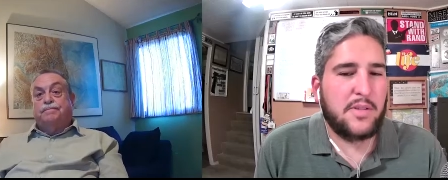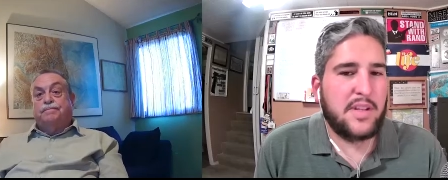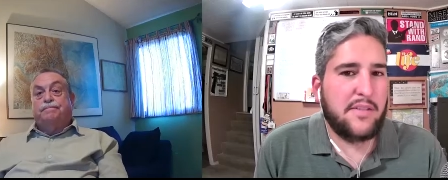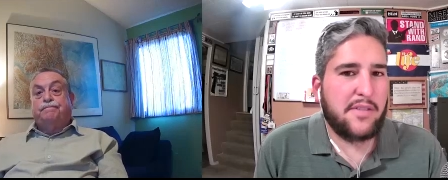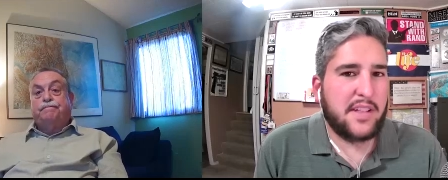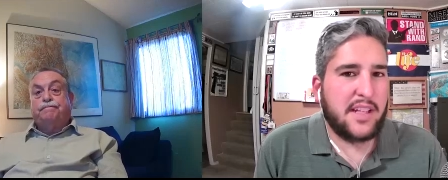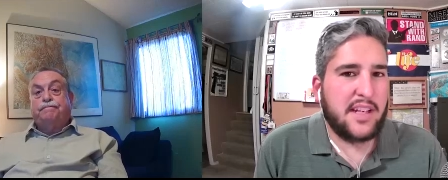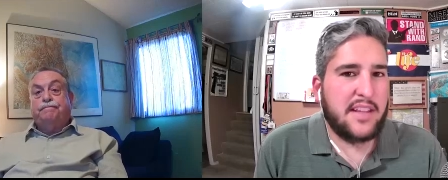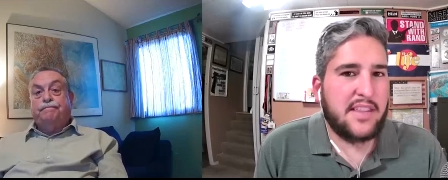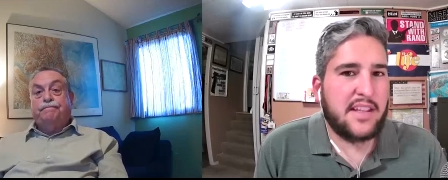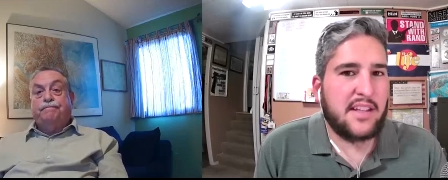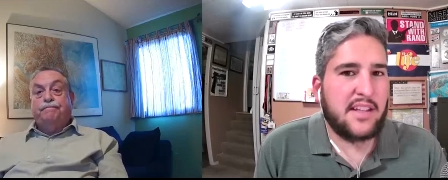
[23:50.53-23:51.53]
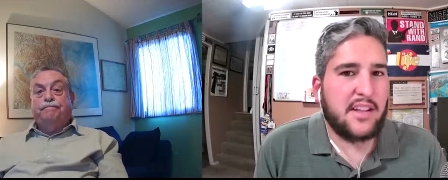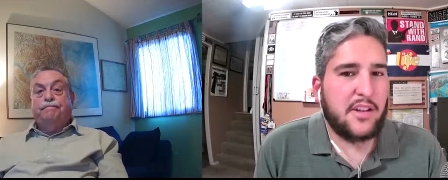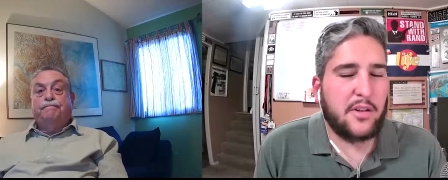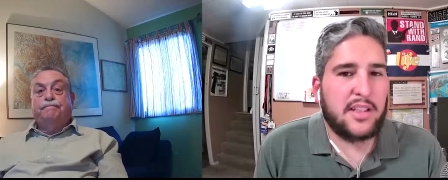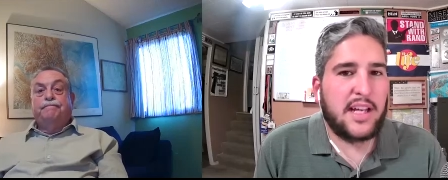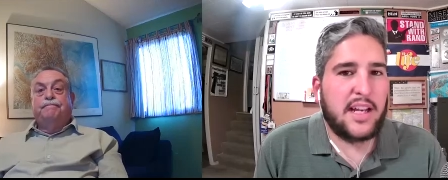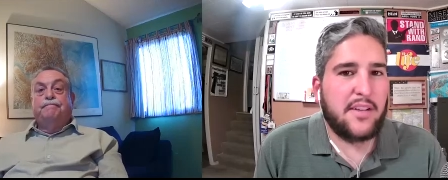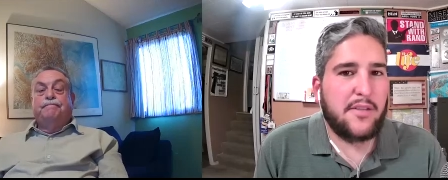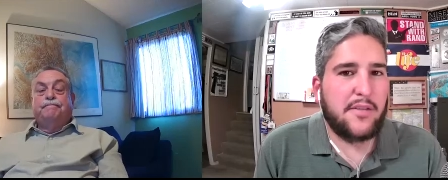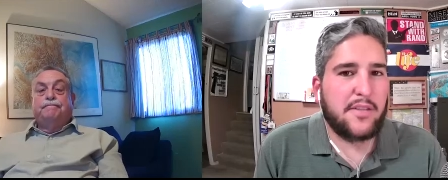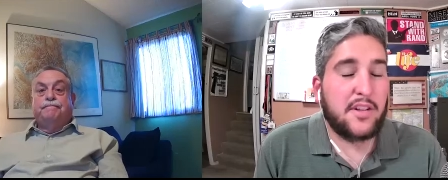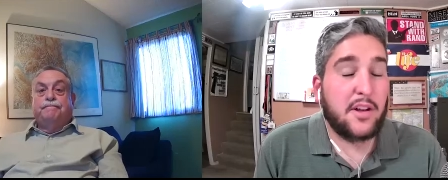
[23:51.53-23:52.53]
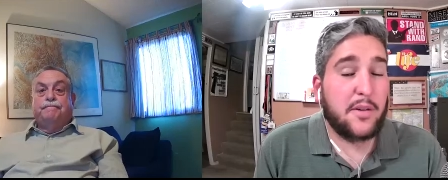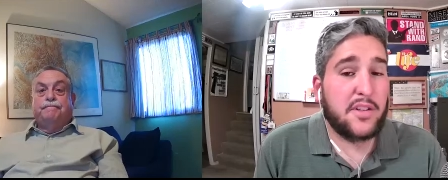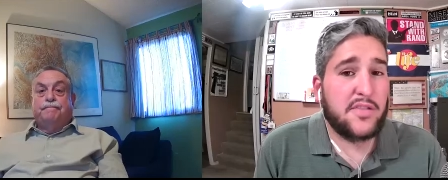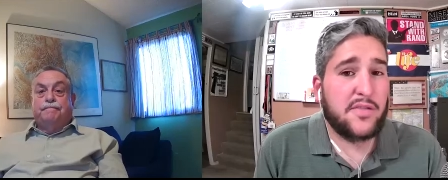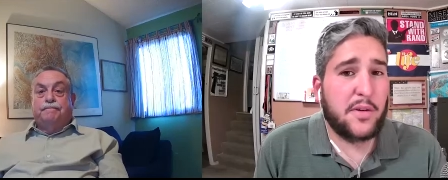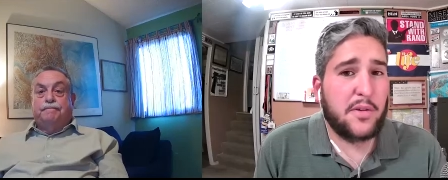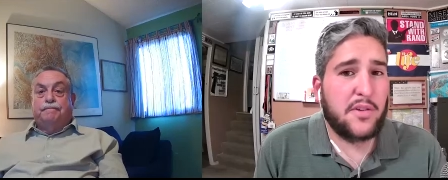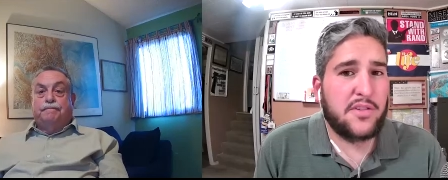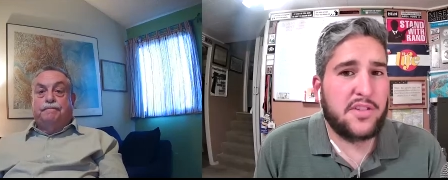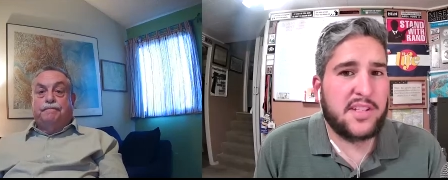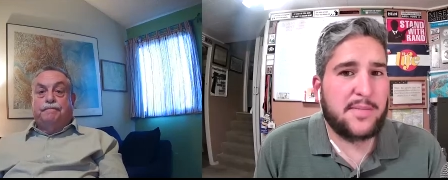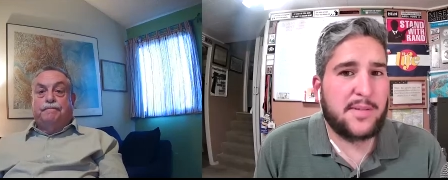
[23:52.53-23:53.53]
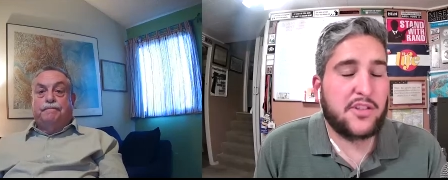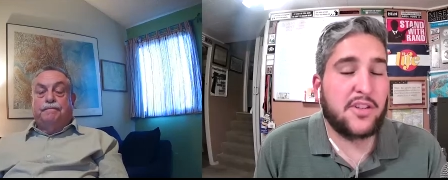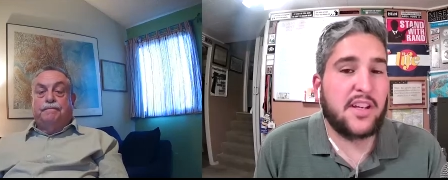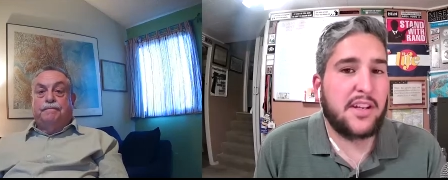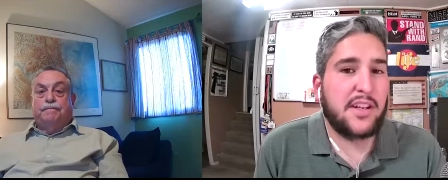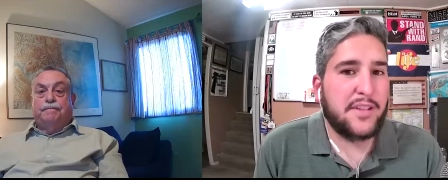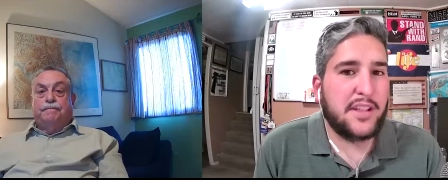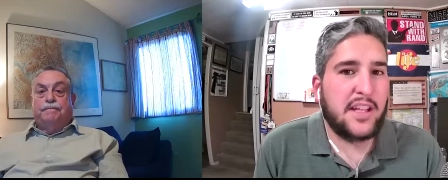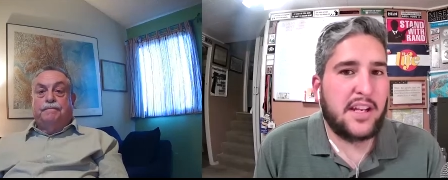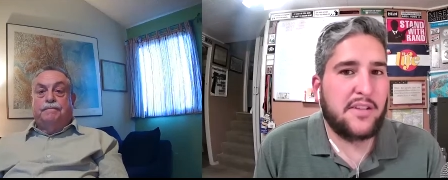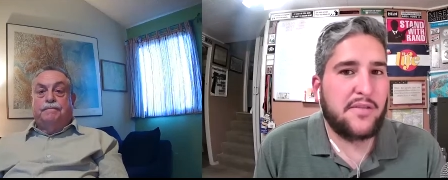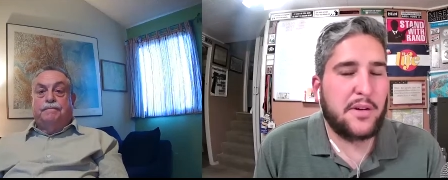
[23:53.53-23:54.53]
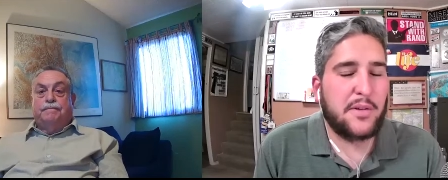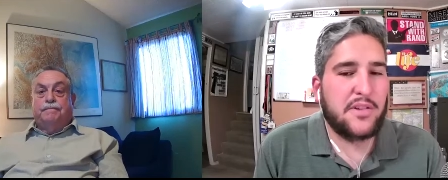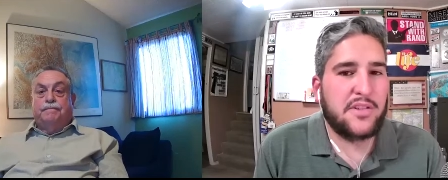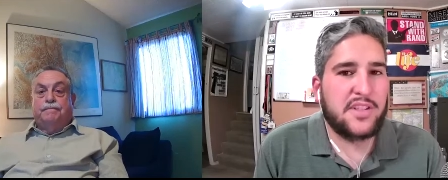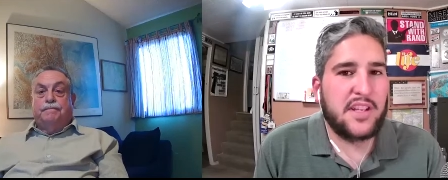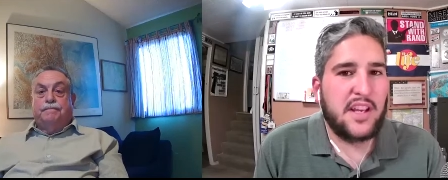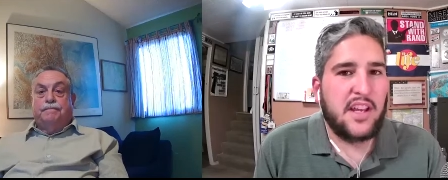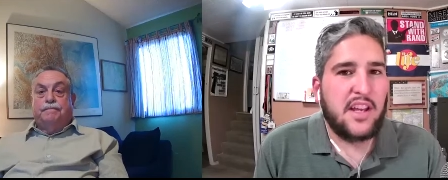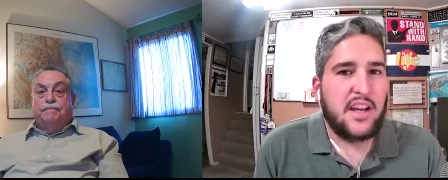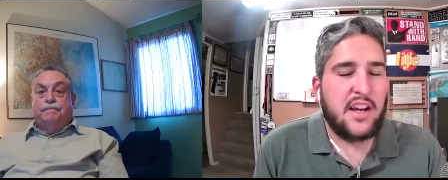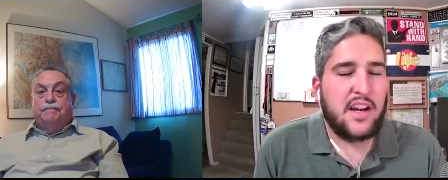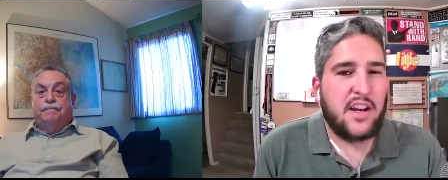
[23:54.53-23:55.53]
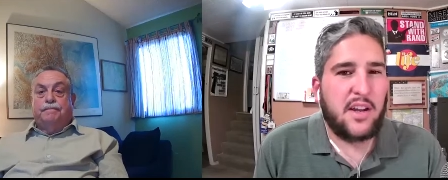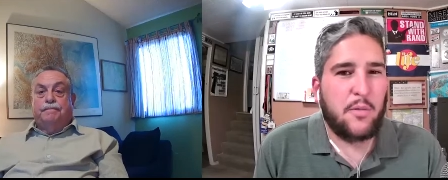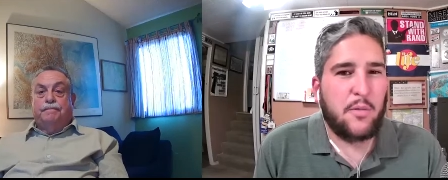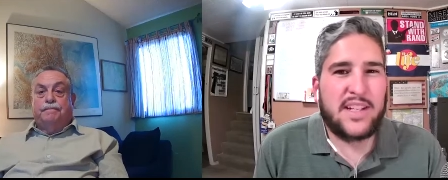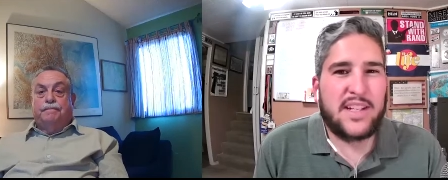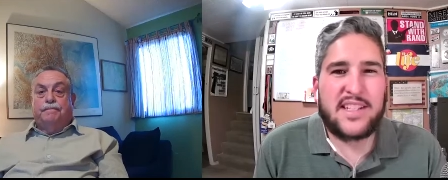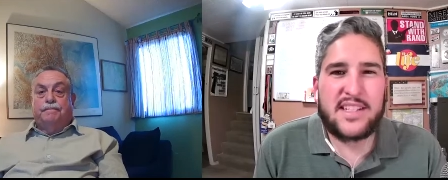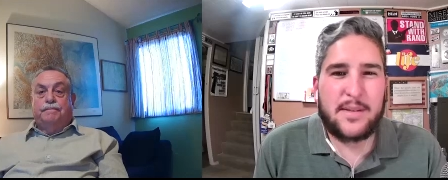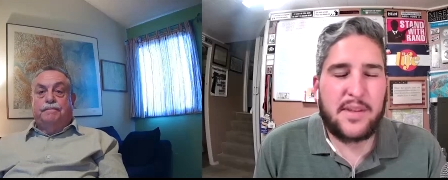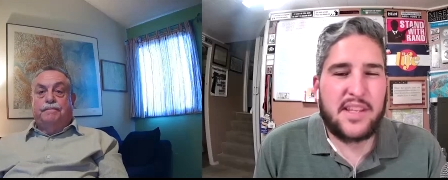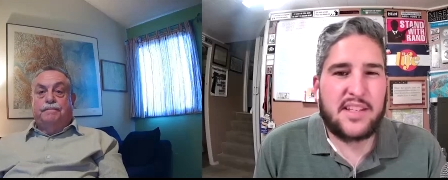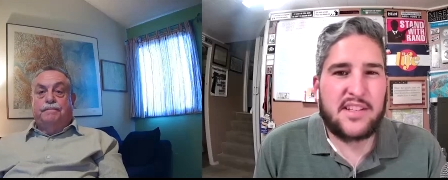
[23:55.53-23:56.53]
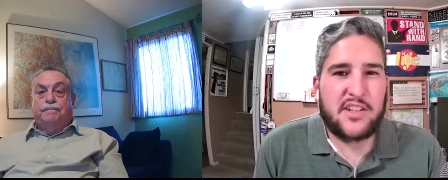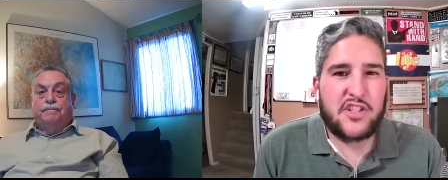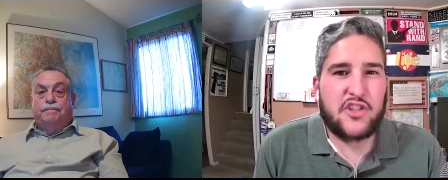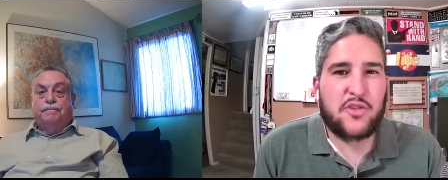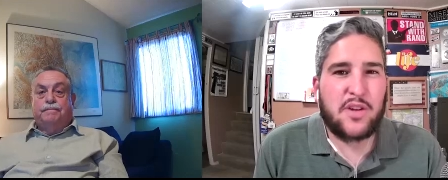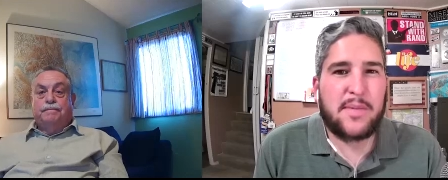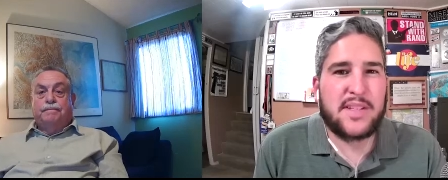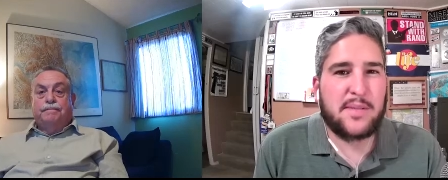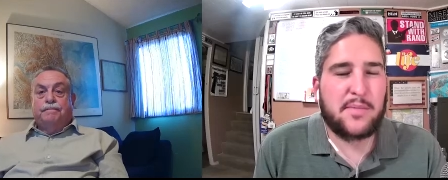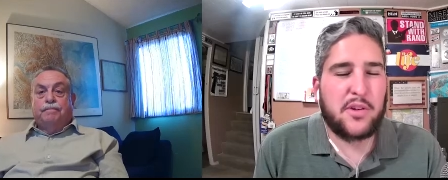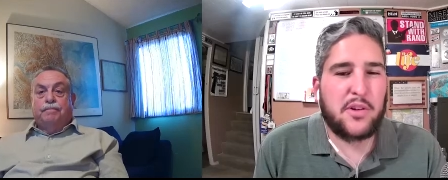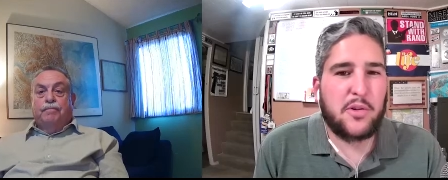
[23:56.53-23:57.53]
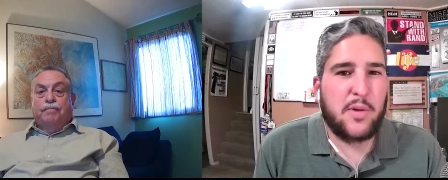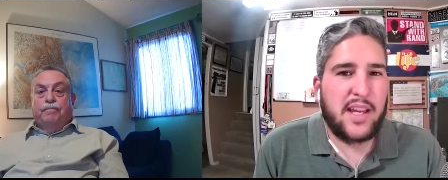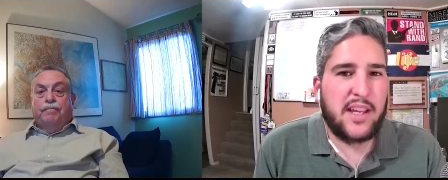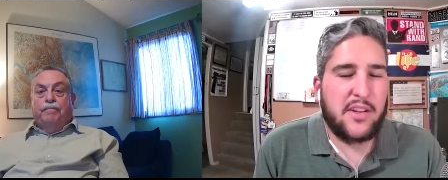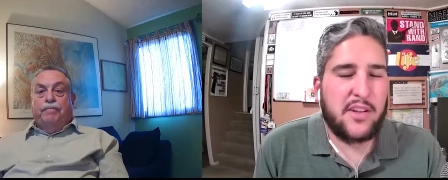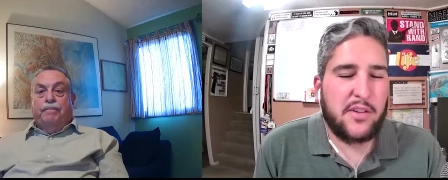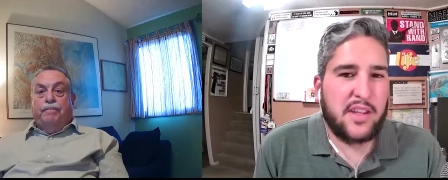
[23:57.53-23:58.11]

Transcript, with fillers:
Speaker 1: Oh, definitely. And I think, you know, a lot of Colorado's voters, especially unaffiliated voters, uh, want to see some of this extremism go away.